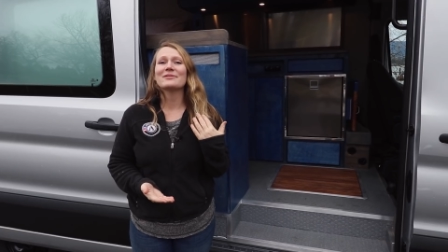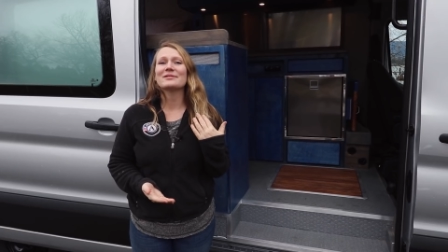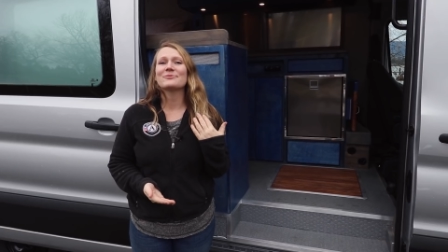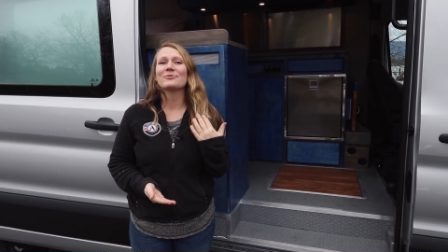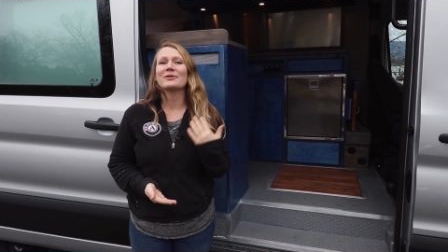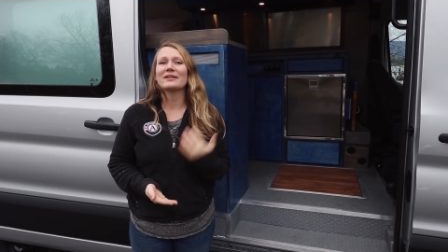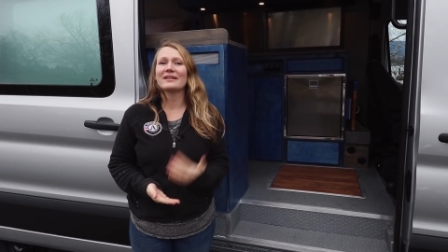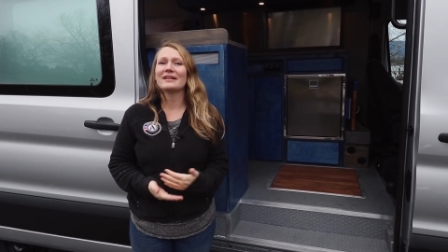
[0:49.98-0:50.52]
was
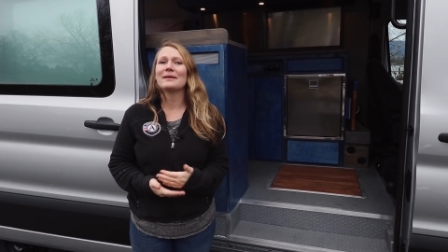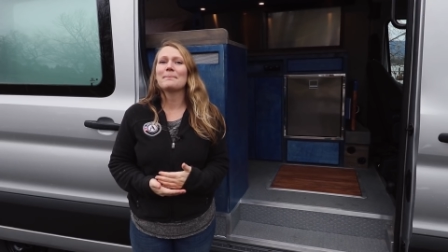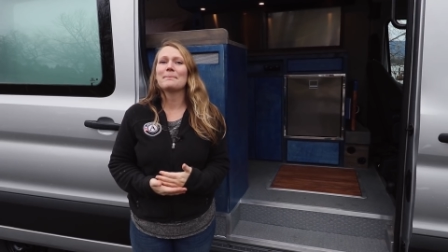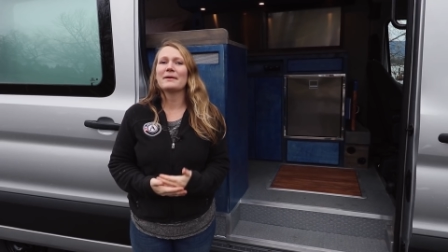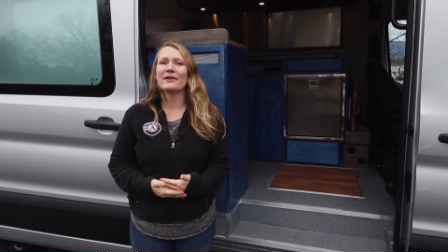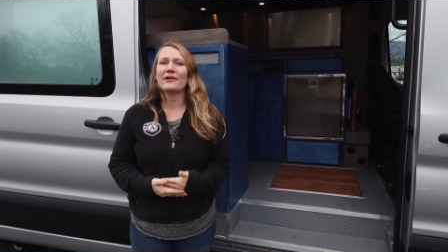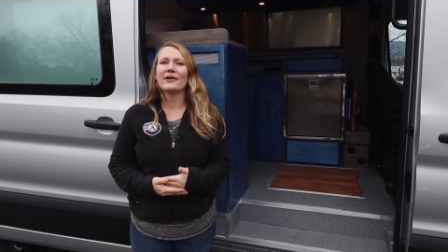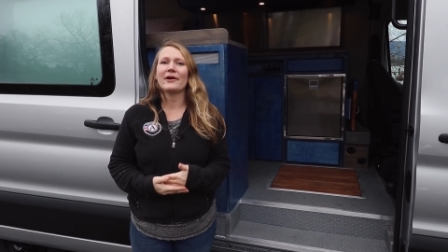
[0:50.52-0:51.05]
really
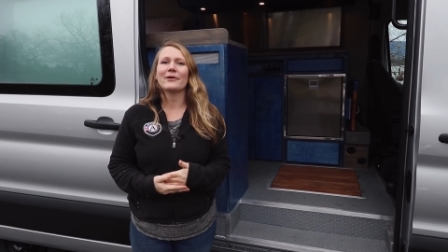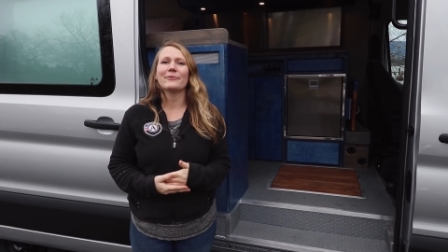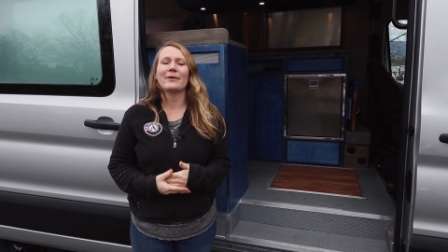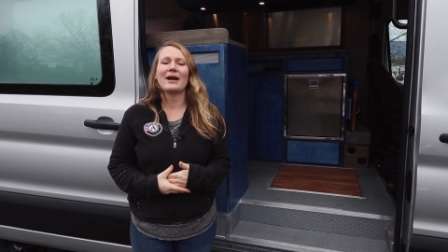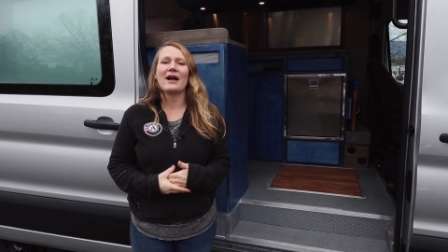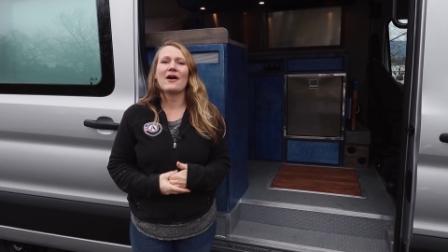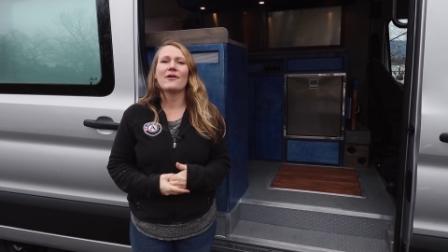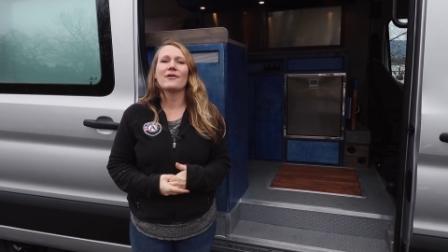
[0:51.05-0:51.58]
built
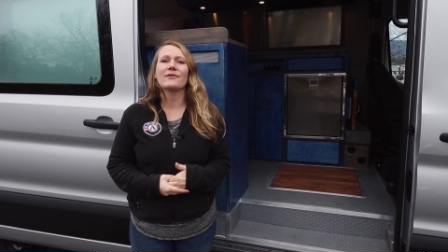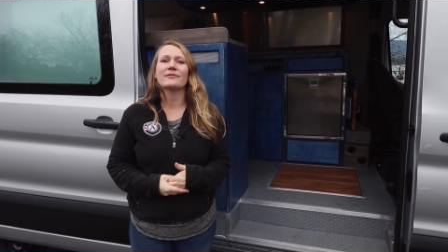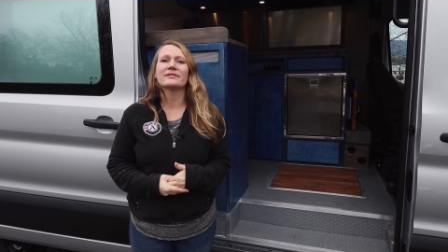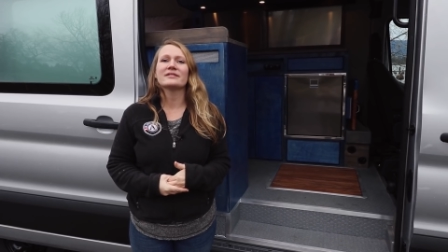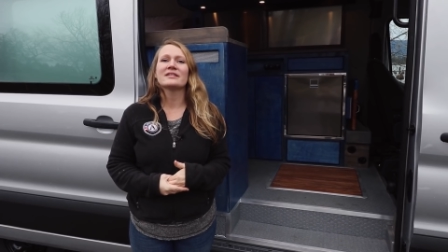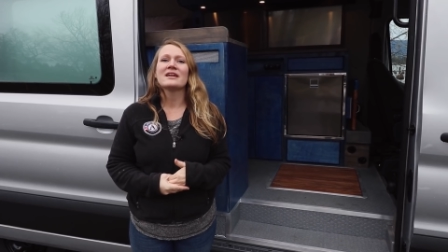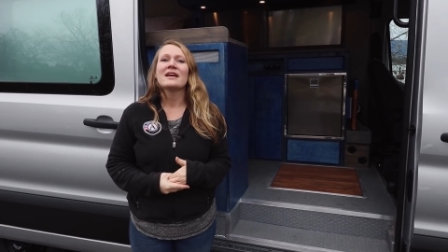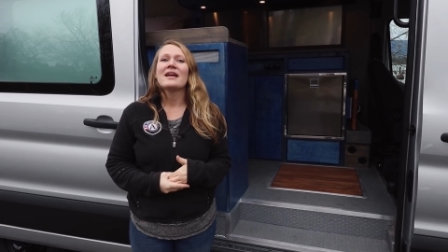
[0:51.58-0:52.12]

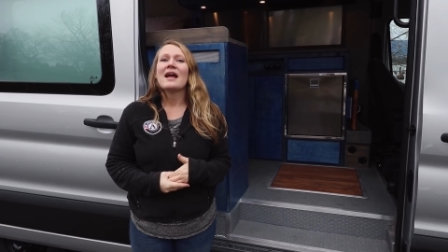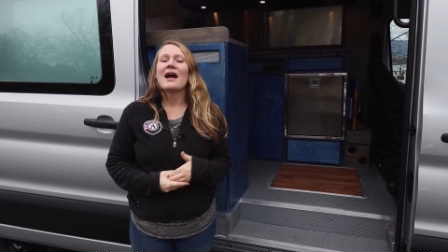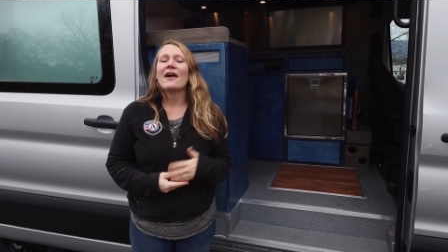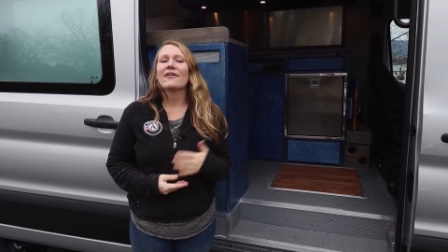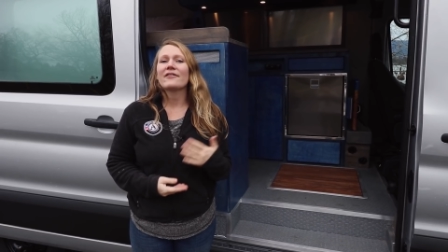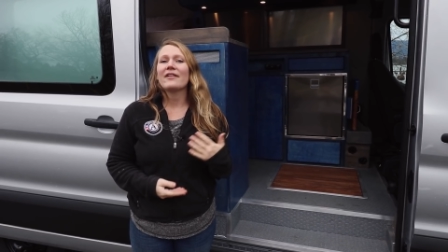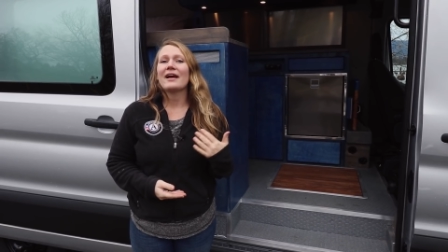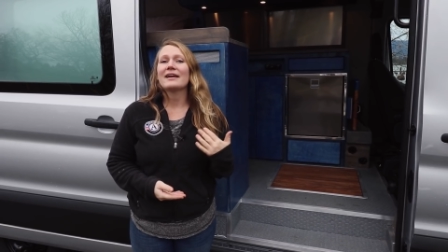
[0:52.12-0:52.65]
around
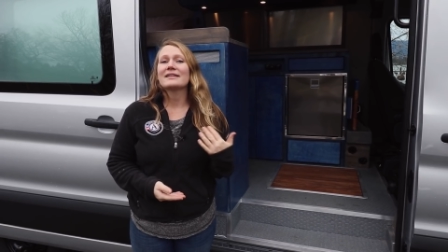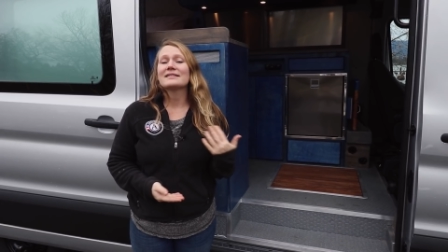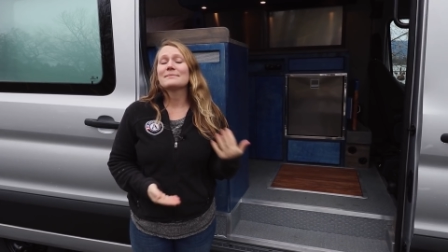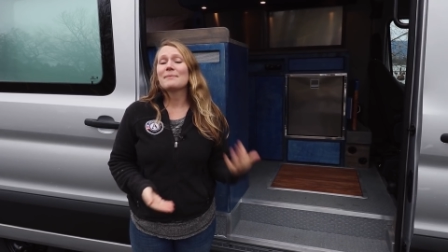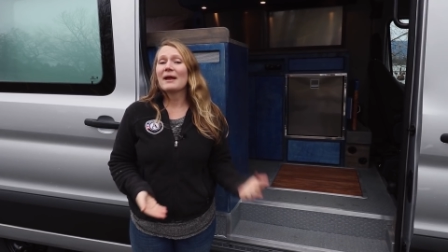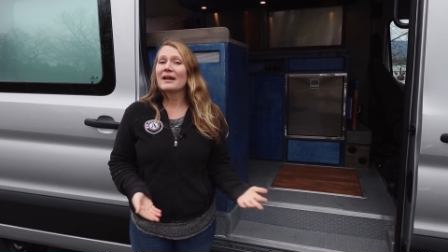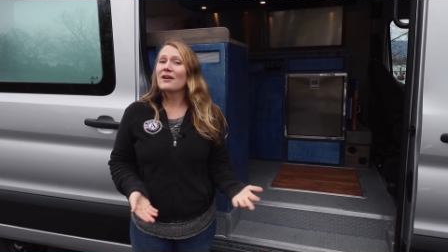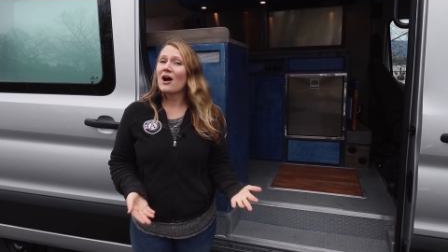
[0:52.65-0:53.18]
our client's
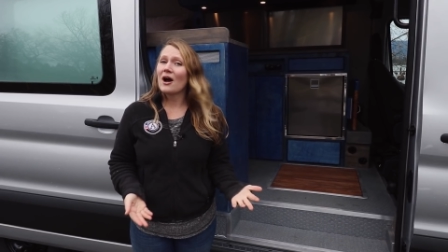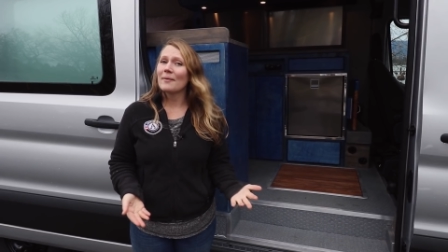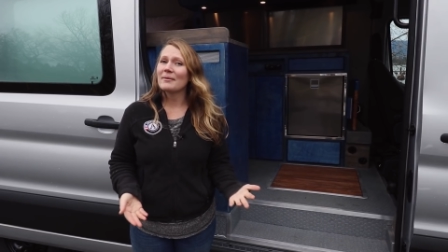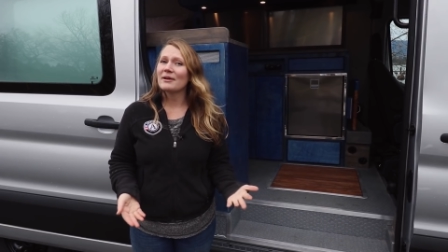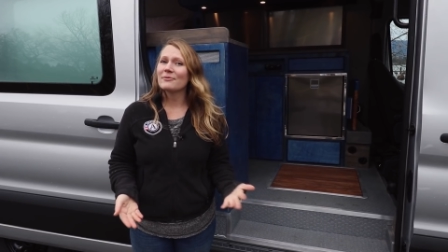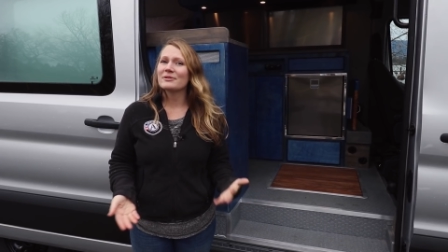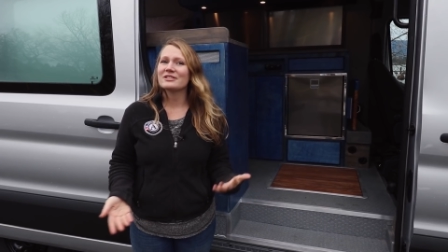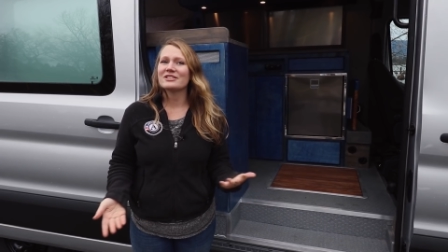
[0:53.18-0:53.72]
main
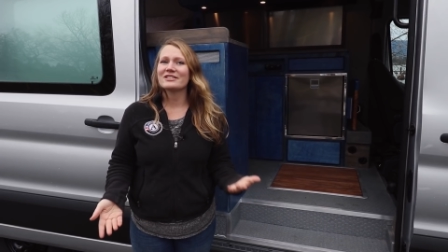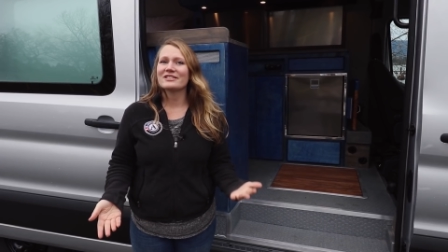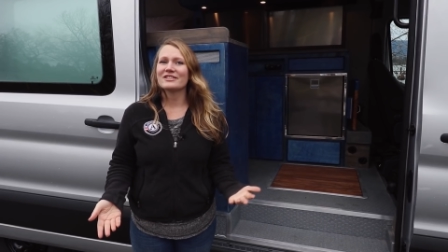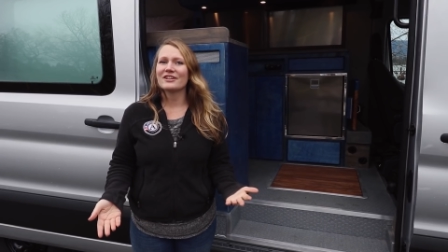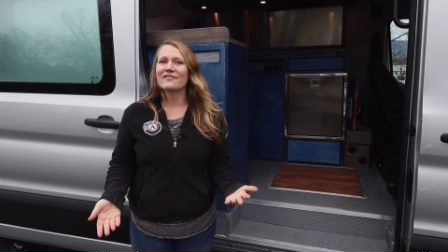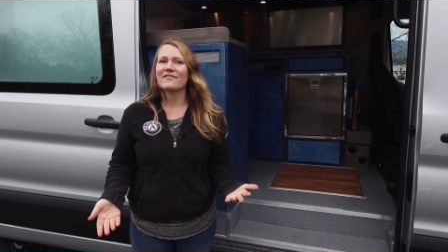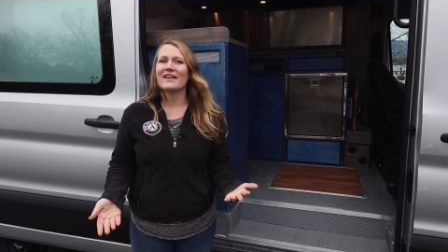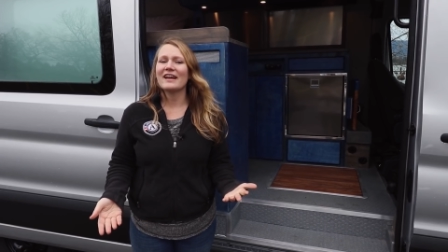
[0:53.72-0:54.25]
hobby, which is
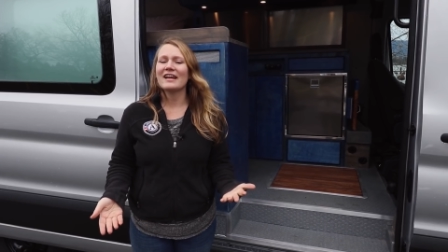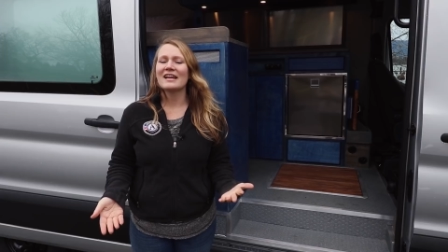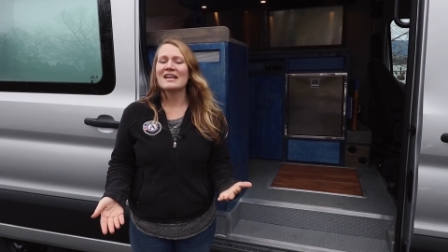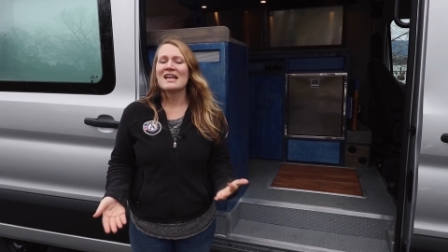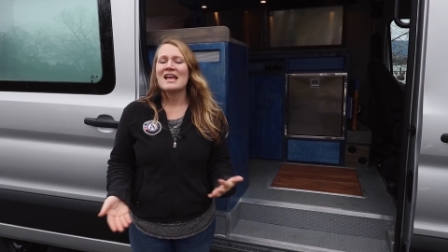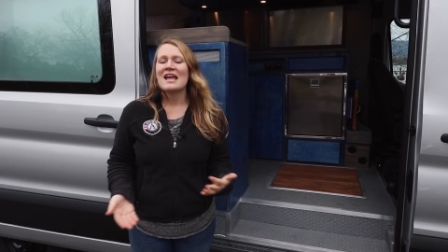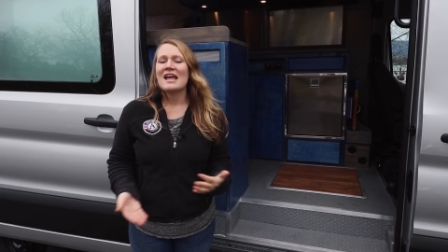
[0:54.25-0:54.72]
surfing.